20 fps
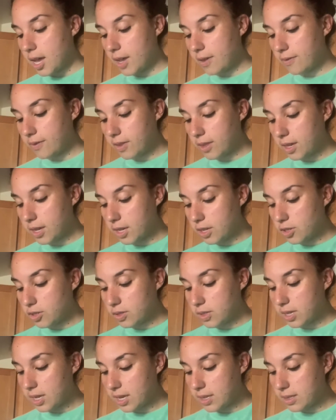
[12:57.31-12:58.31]
I feel like it
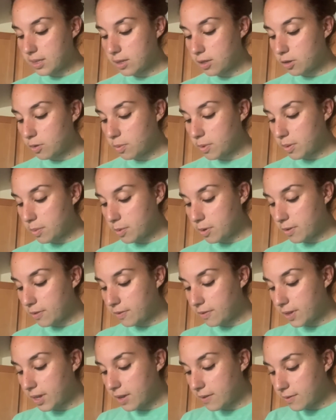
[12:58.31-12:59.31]
just has a little bit more
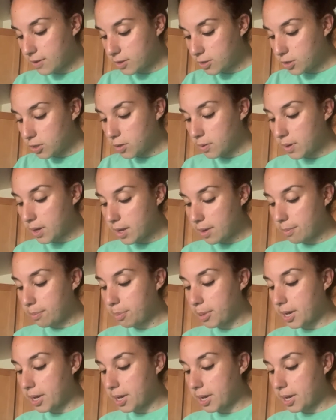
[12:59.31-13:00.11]
flavor to it.